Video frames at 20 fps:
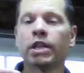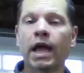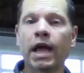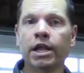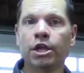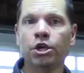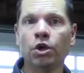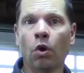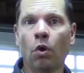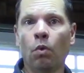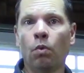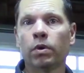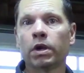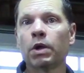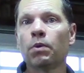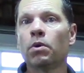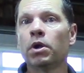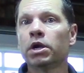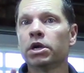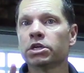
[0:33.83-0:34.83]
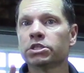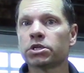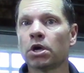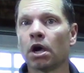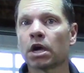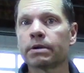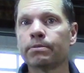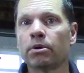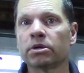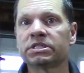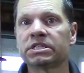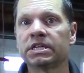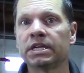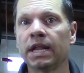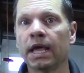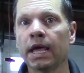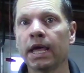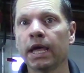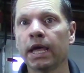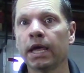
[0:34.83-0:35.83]
that note, what I wanted to talk about
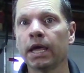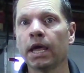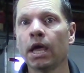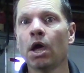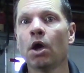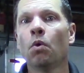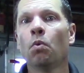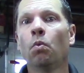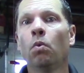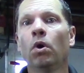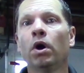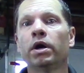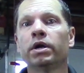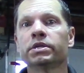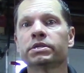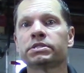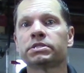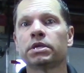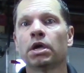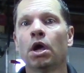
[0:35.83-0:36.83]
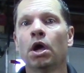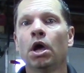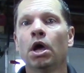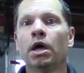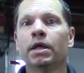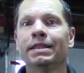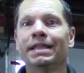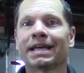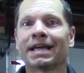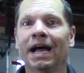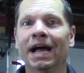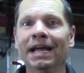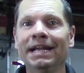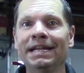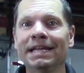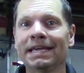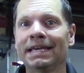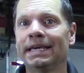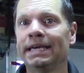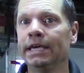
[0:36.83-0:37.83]
today was the kind of